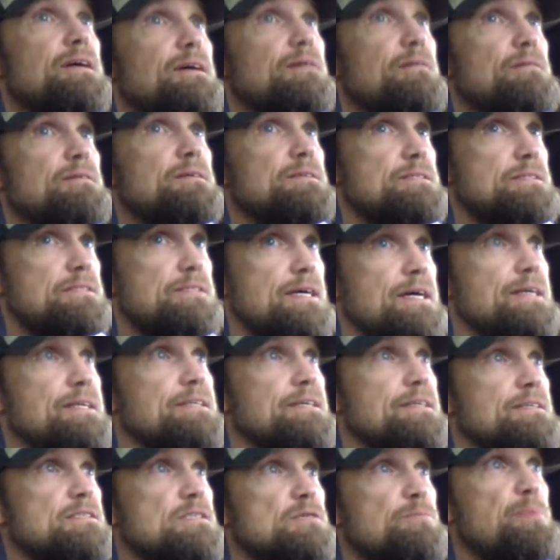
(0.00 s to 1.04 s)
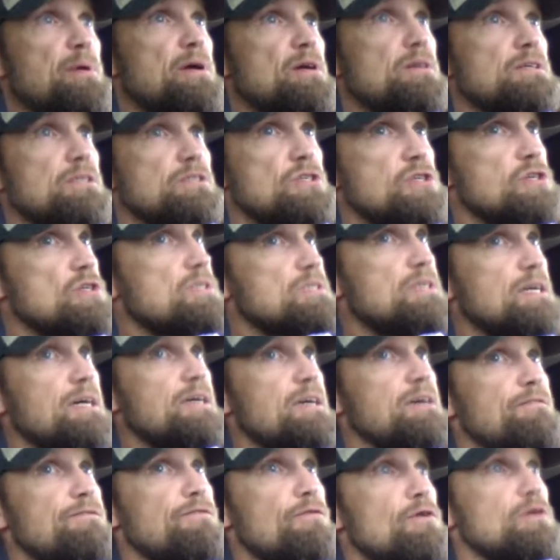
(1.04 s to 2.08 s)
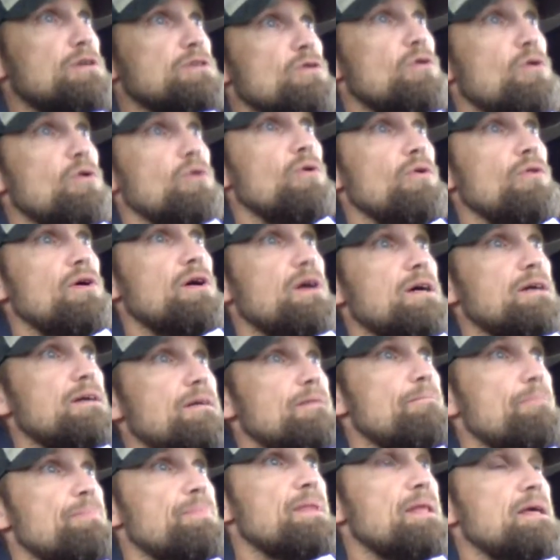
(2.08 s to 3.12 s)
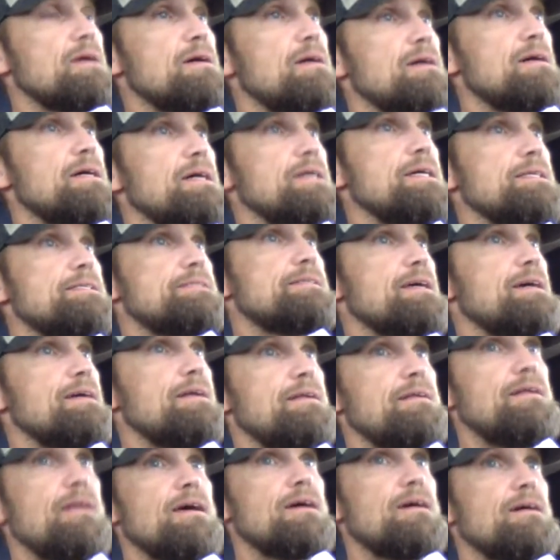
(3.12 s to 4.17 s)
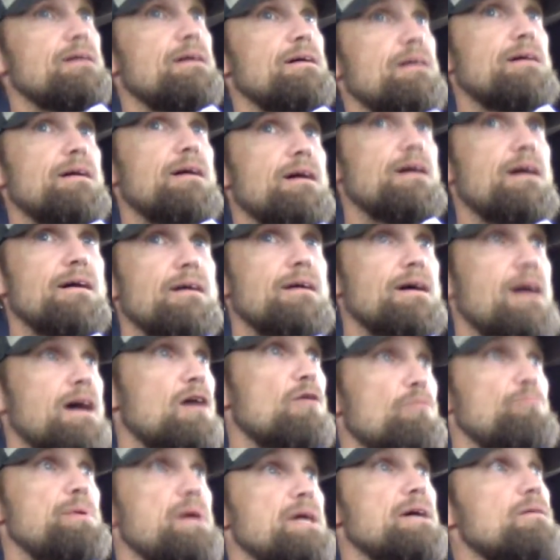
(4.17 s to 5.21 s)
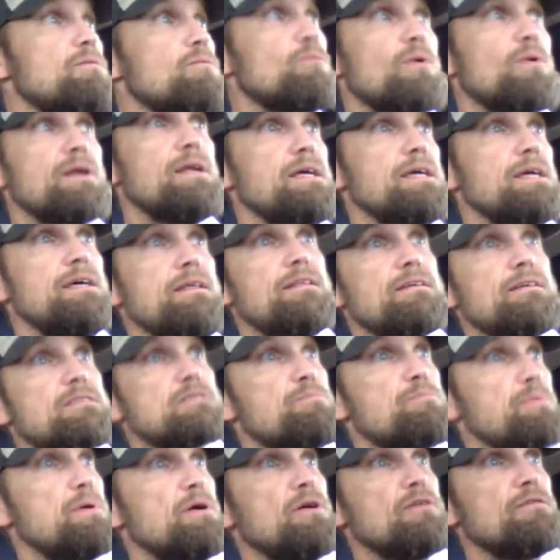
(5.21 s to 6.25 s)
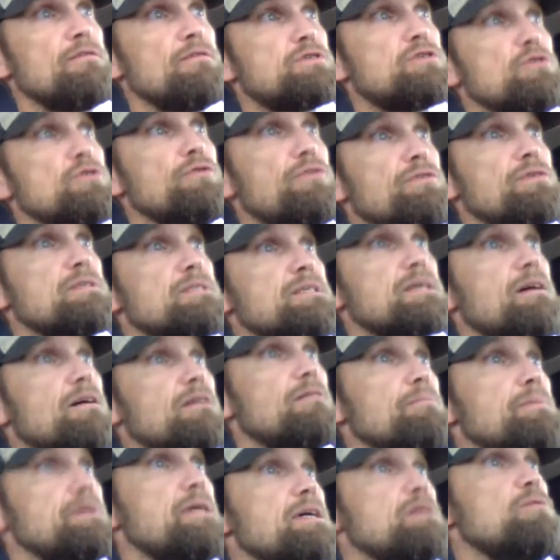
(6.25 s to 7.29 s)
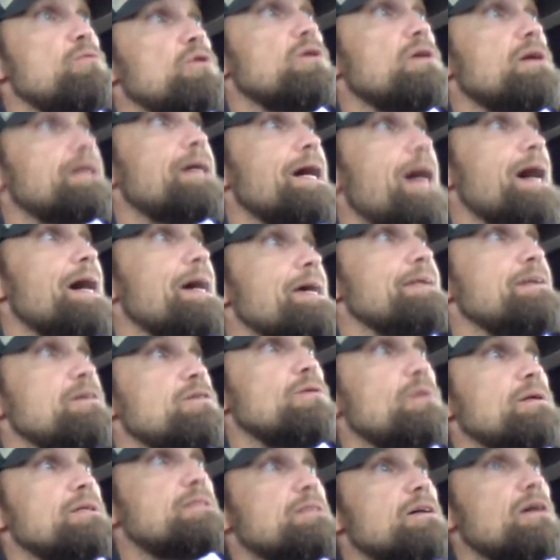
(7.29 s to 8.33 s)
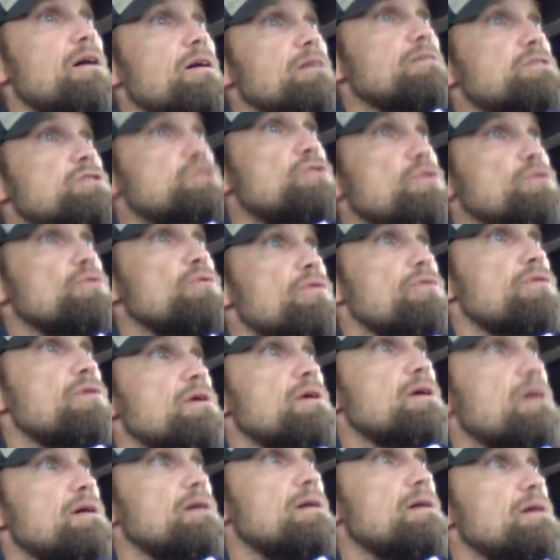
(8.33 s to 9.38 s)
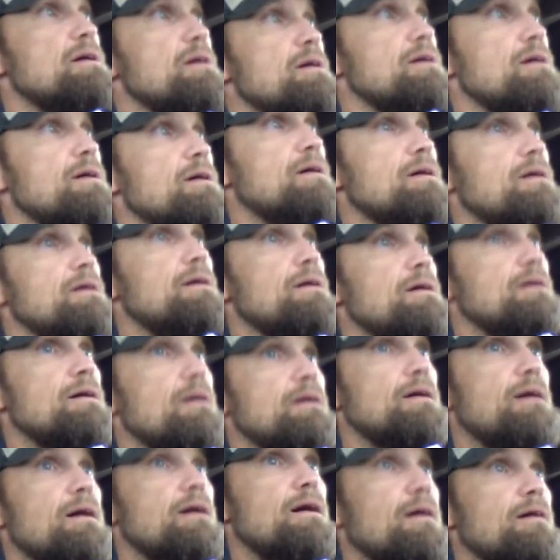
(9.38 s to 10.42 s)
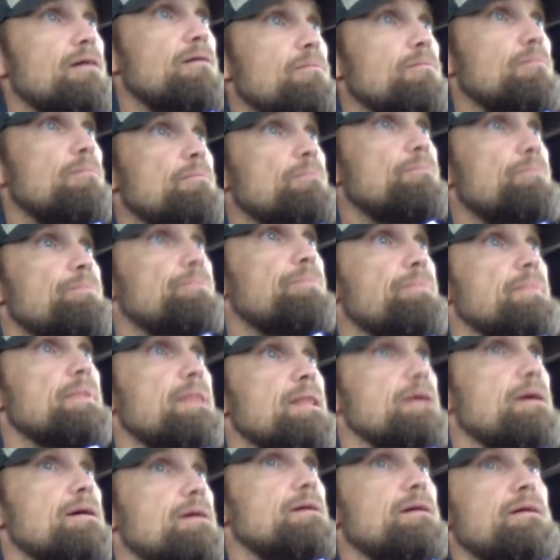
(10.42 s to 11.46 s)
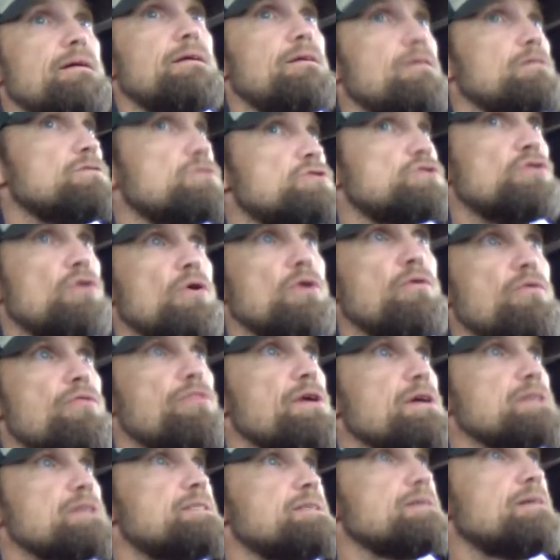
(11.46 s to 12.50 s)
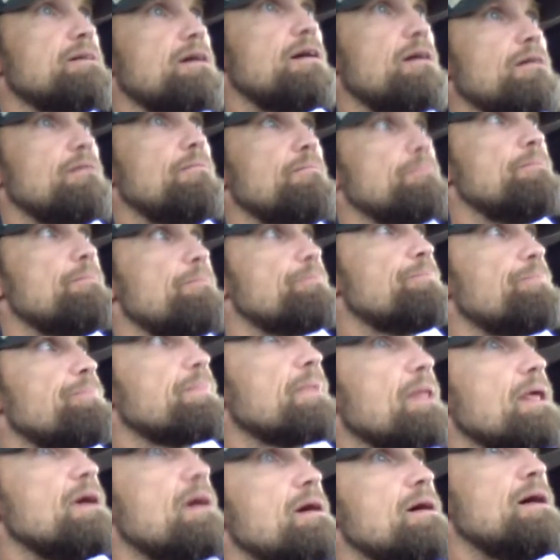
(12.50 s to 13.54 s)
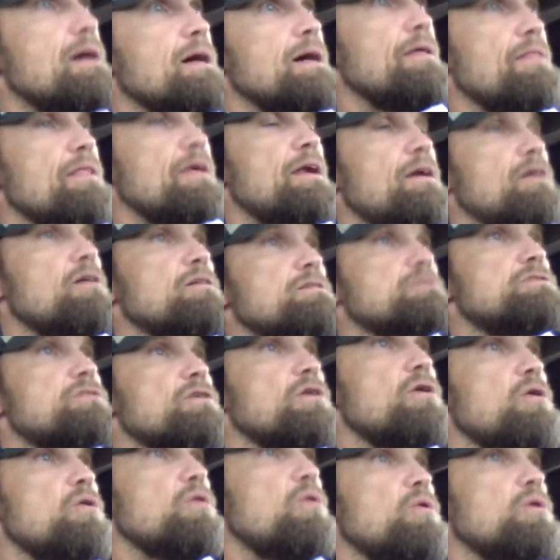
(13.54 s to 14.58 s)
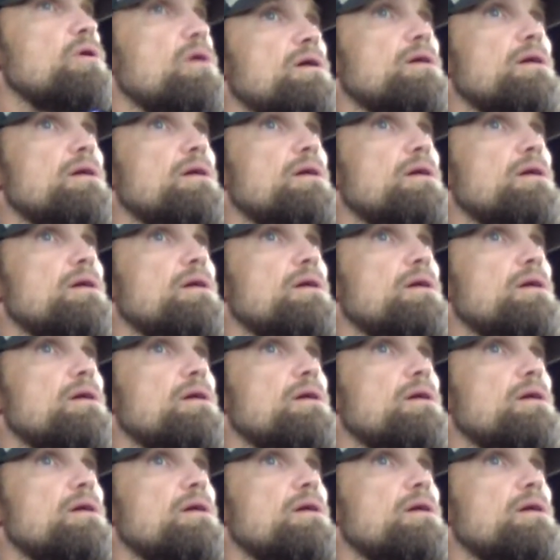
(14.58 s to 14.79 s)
sent his spirit just like he foretold. He said, howbeit, when he, the spirit of truth, is come, he will guide you into all truth. And he'll show you things to come. And then also,